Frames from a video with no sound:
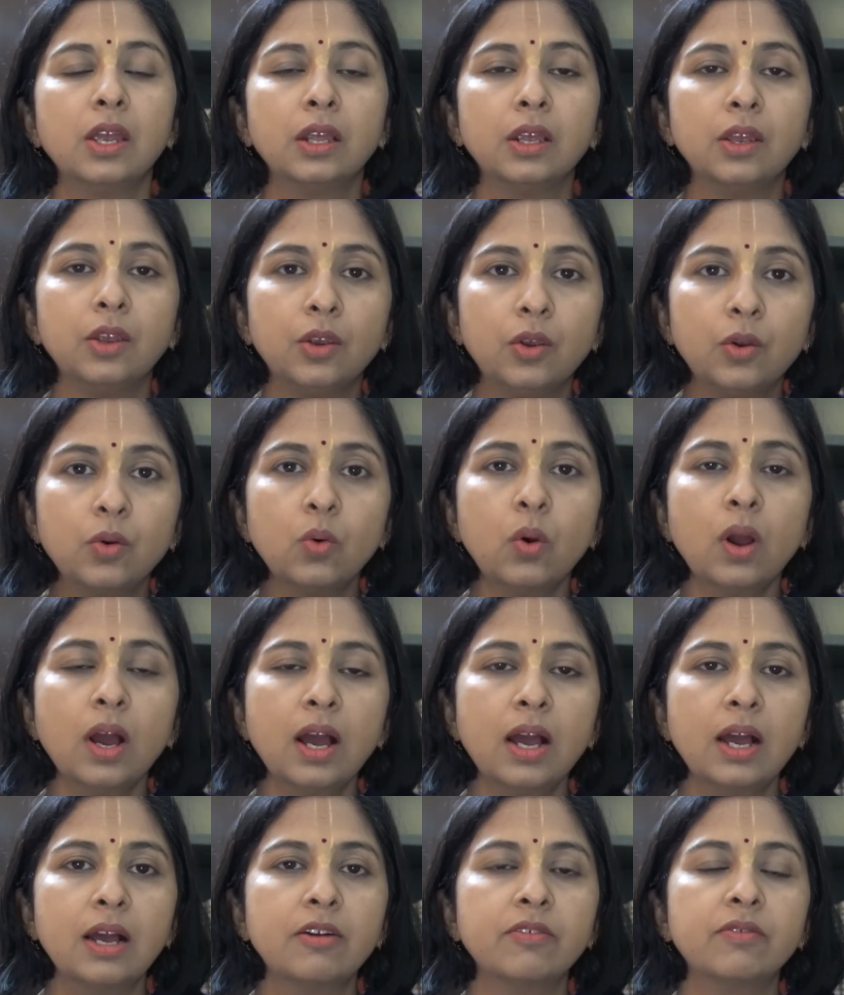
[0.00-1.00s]
you
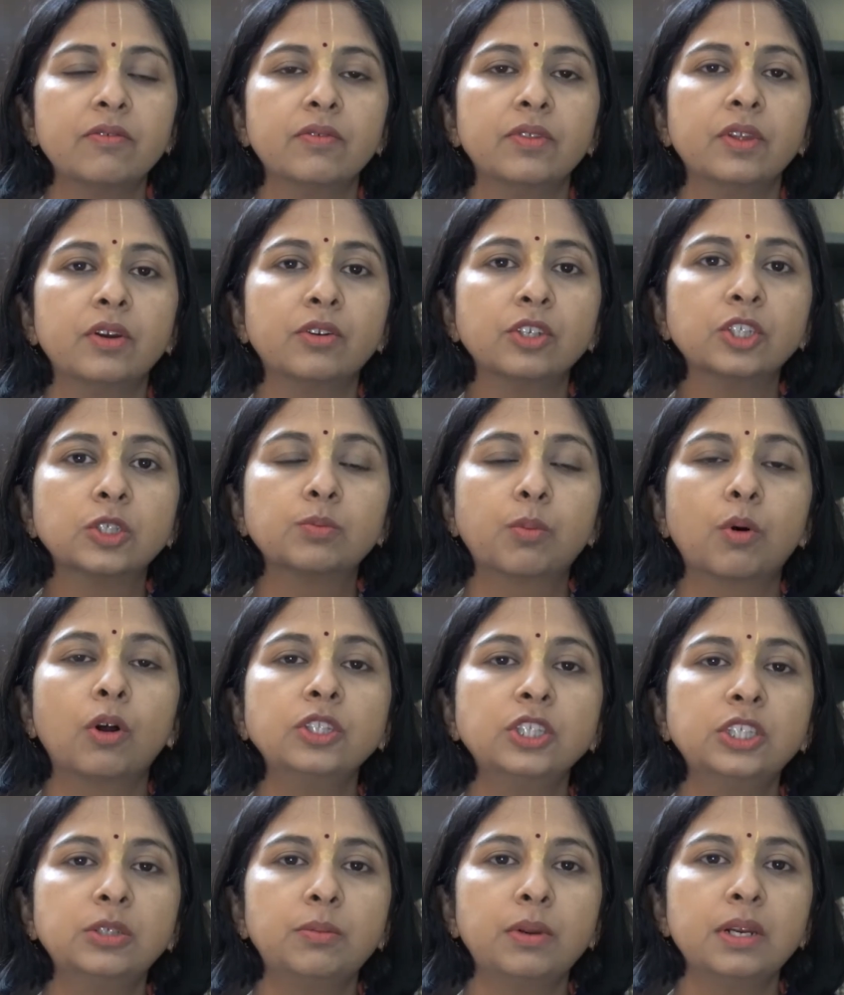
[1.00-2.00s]
have the
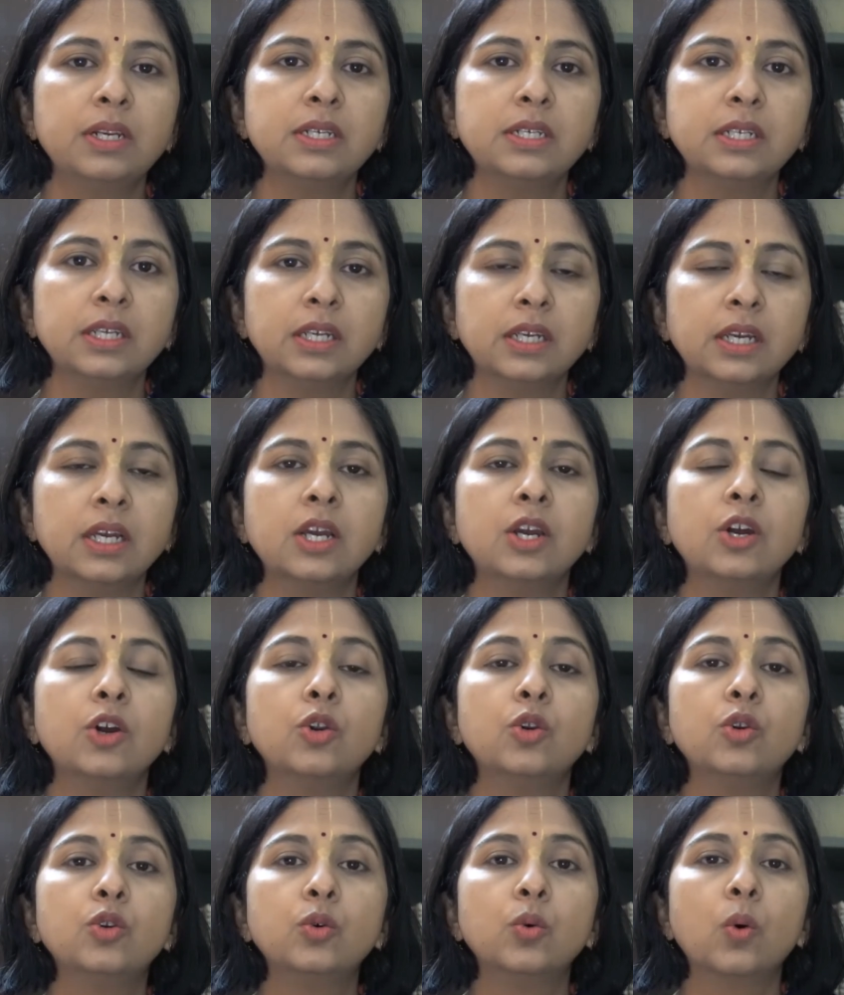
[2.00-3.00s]
responsibility
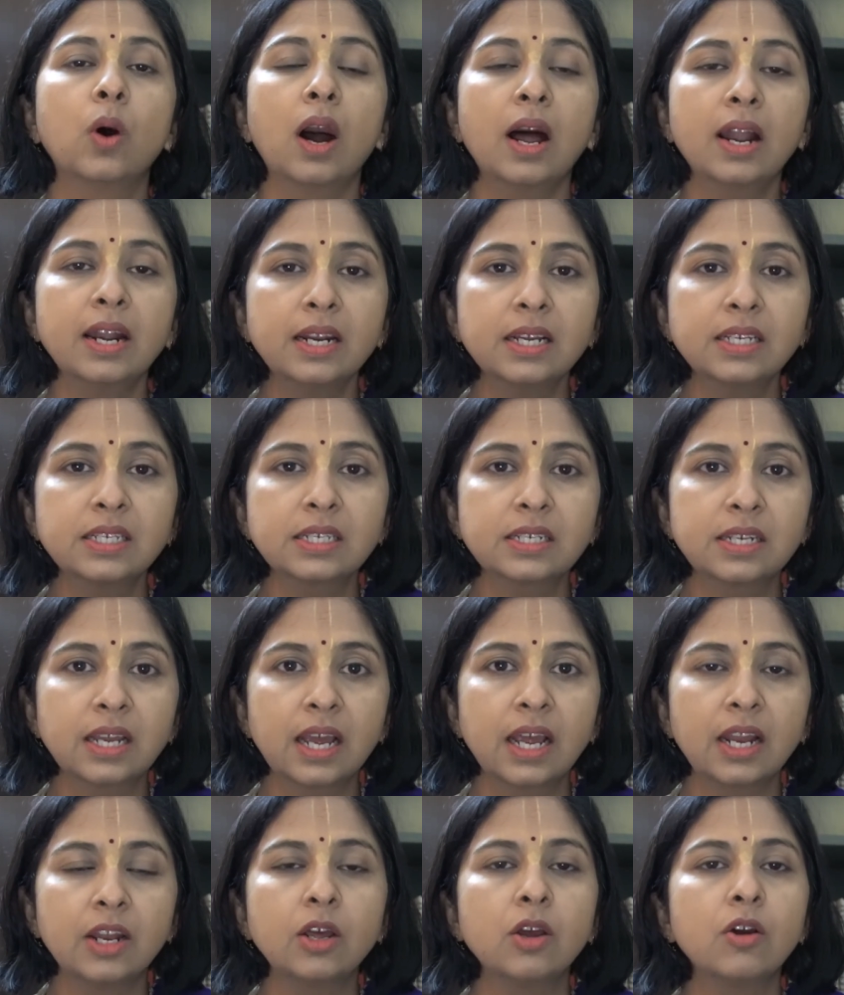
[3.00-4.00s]
to
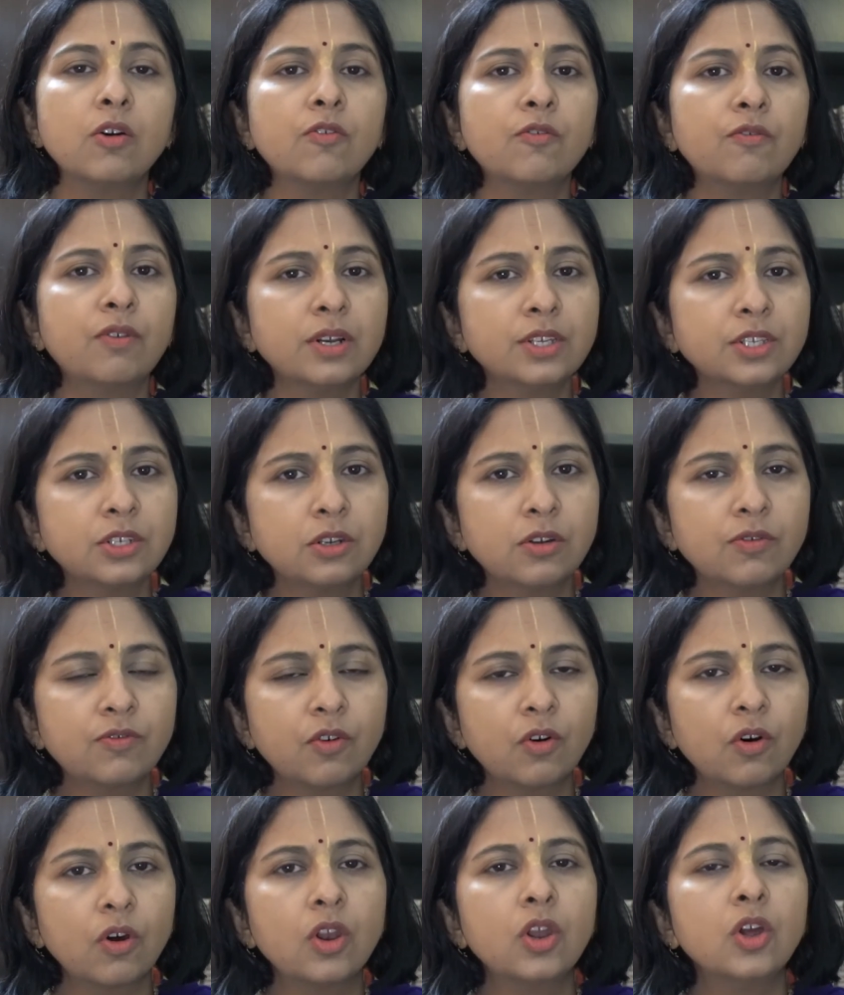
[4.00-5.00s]
understand, first of
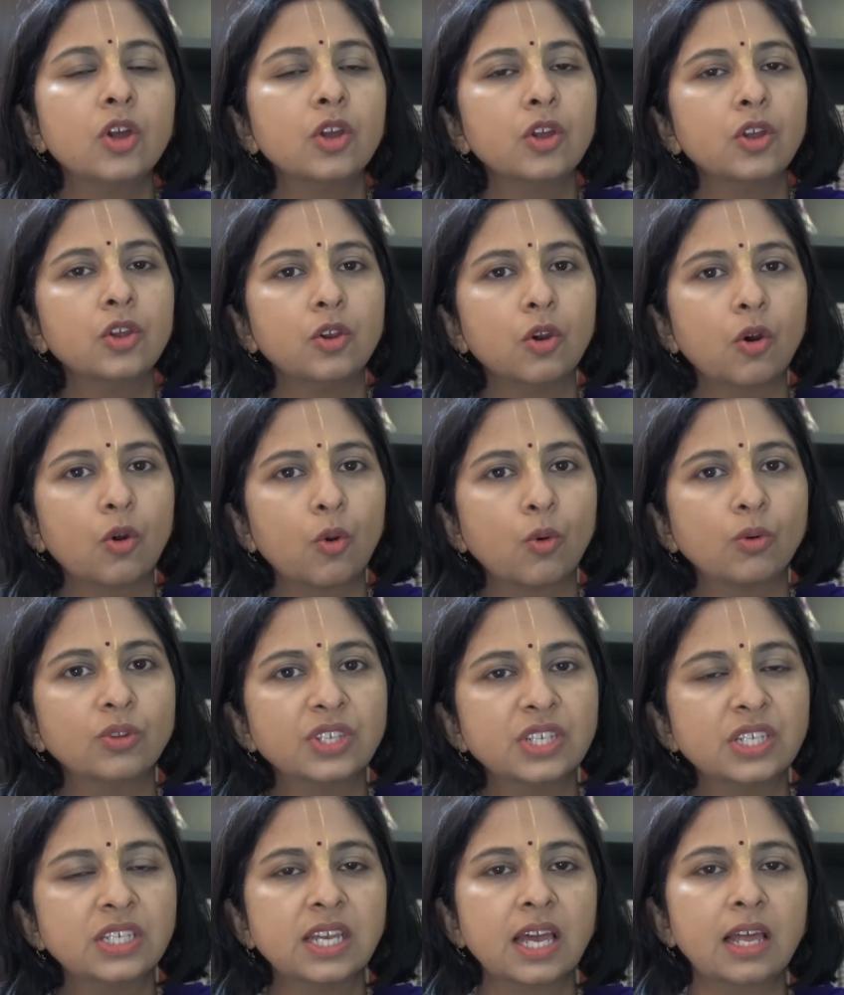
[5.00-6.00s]
all, your own
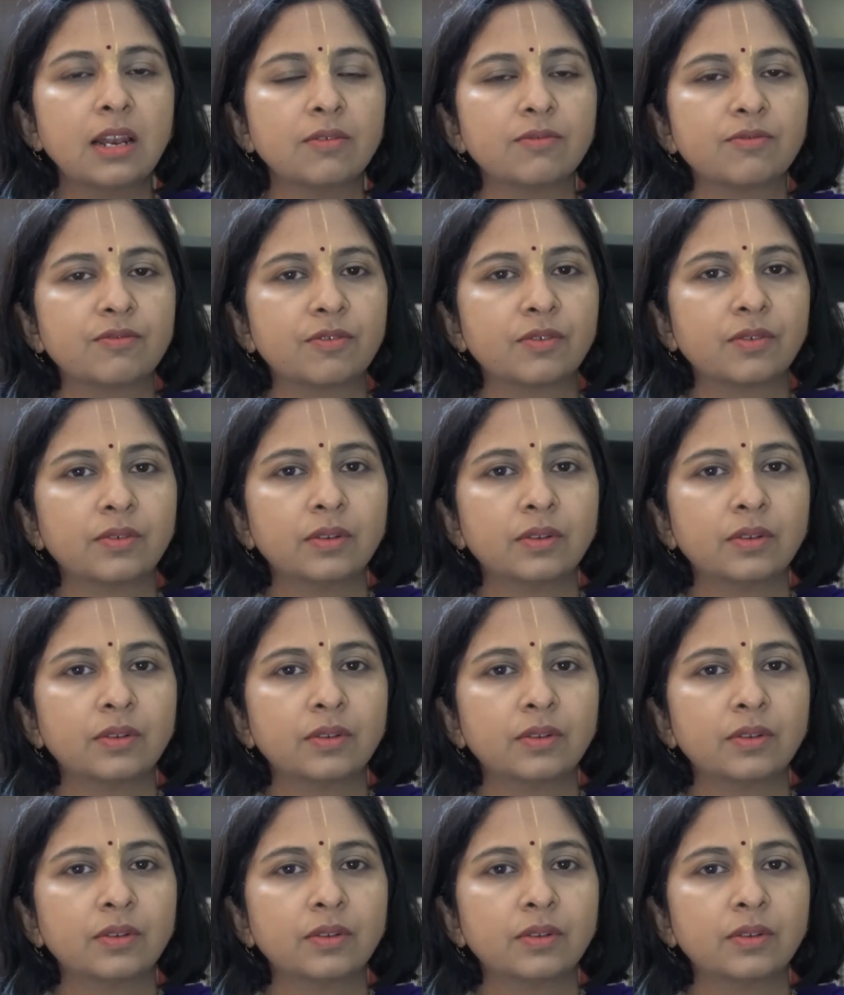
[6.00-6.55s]
self.